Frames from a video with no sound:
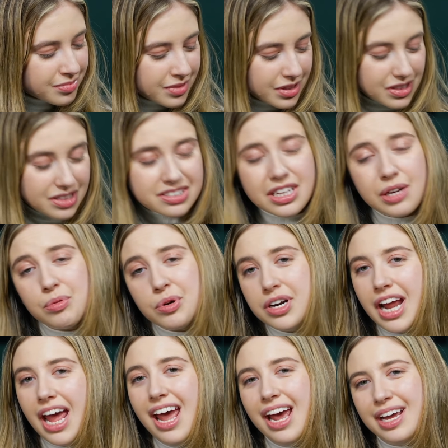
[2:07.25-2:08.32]
let's say we're in
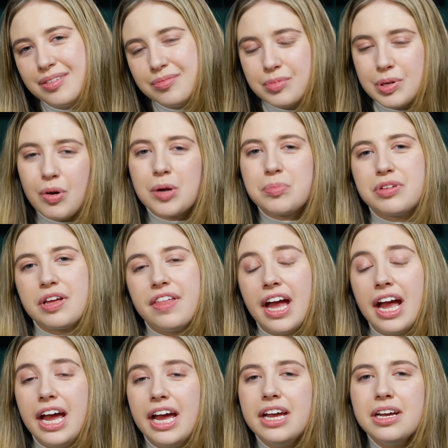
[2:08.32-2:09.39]
A. We want to play the
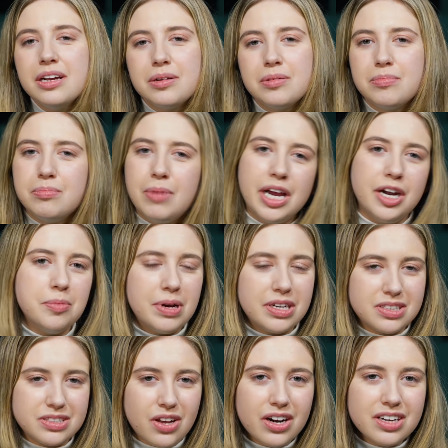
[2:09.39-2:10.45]
A minor
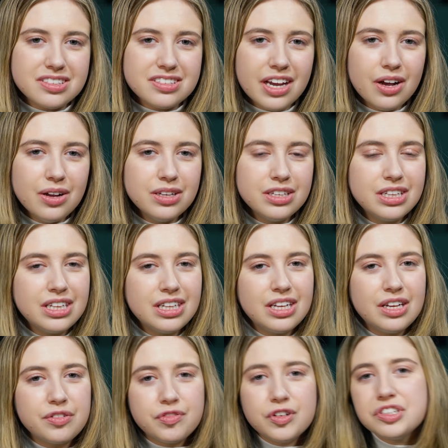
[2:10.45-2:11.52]
pentatonic scale.
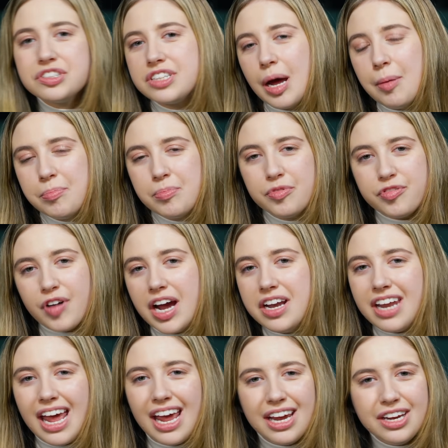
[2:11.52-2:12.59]
First step, find
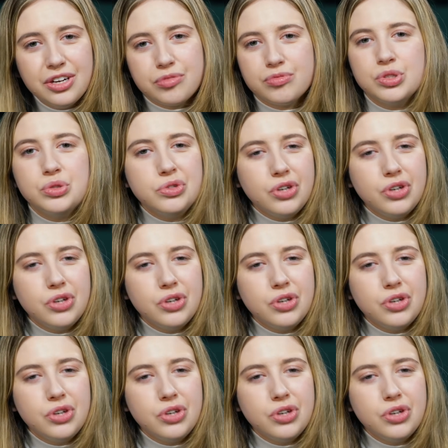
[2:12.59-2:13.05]
A, your root